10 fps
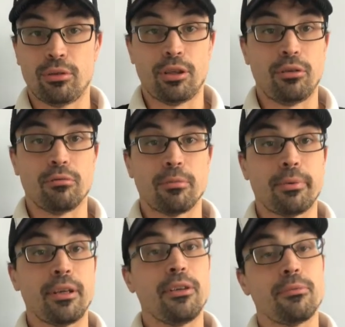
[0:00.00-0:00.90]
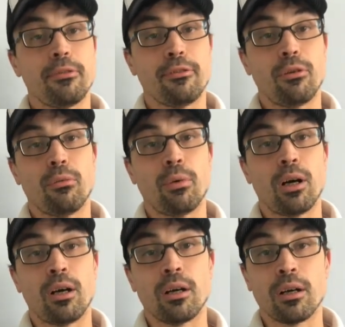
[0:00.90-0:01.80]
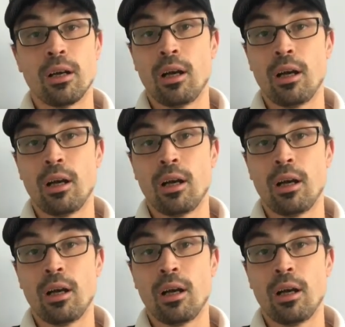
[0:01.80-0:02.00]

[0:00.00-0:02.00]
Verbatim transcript: hill repeats before work,